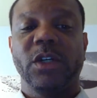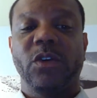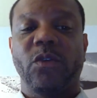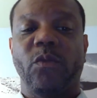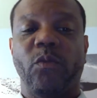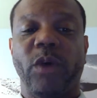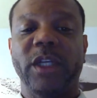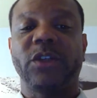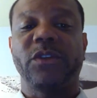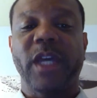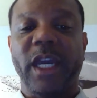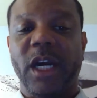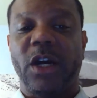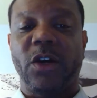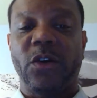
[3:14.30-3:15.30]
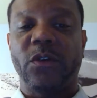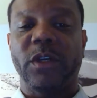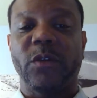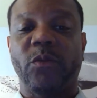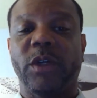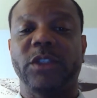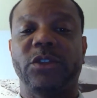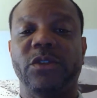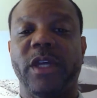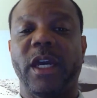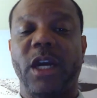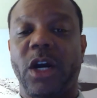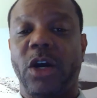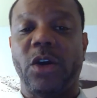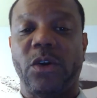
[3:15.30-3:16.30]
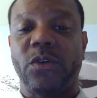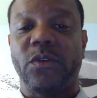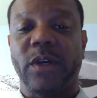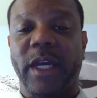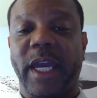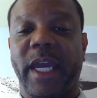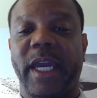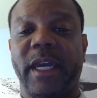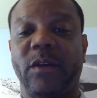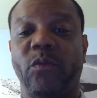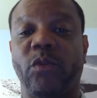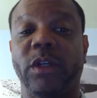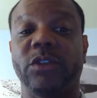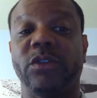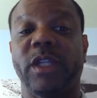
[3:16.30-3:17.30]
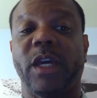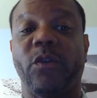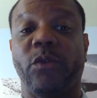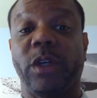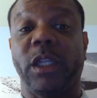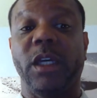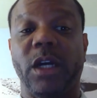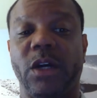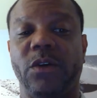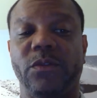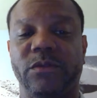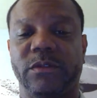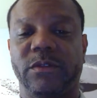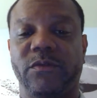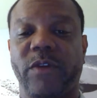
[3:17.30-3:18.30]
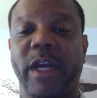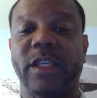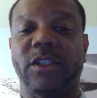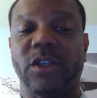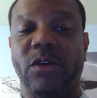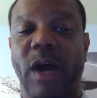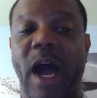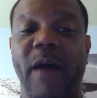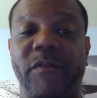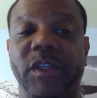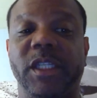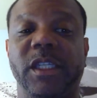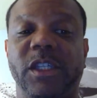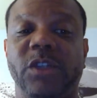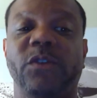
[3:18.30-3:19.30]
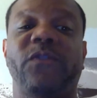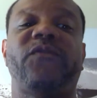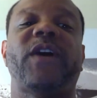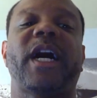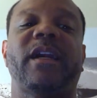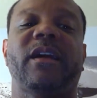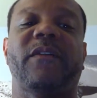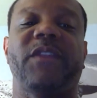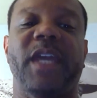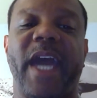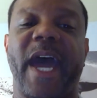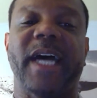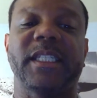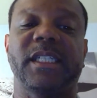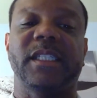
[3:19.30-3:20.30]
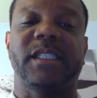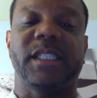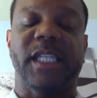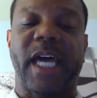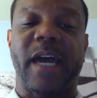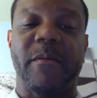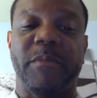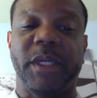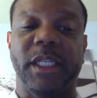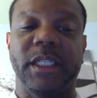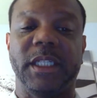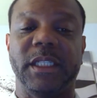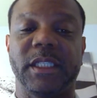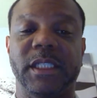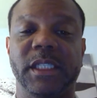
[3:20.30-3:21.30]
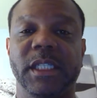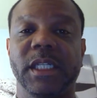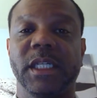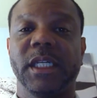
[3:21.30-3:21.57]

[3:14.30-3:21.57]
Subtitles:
what do they own and what do they owe and what do they really own, right? So obviously you will find on the assets and liabilities,